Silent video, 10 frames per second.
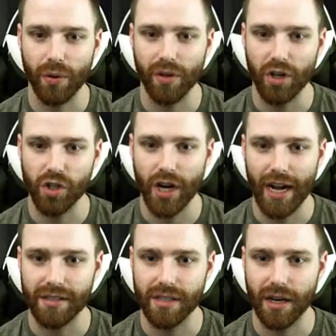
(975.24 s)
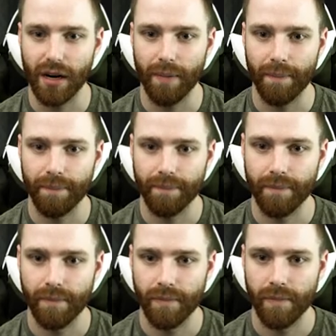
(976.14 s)
with our shots here.
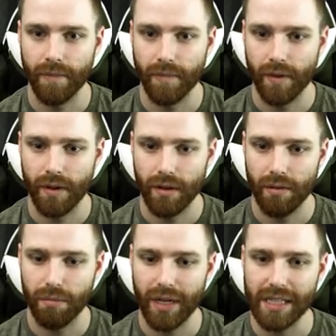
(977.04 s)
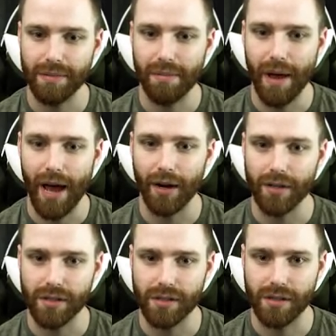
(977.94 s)
Placement
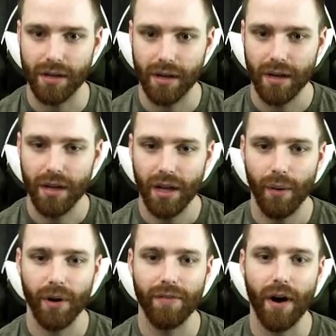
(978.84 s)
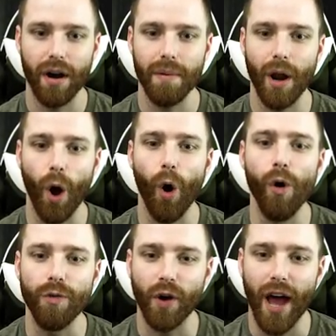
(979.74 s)
matters. It would have already been
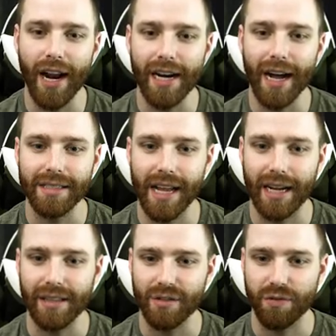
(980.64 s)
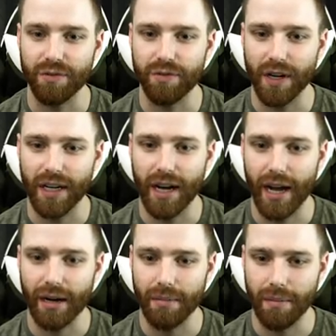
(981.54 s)
over had I not taken this frickin'
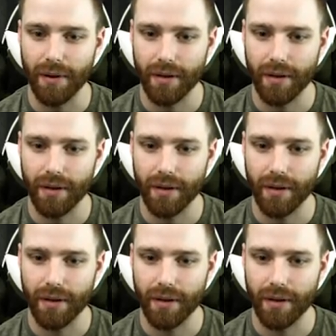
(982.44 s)
item.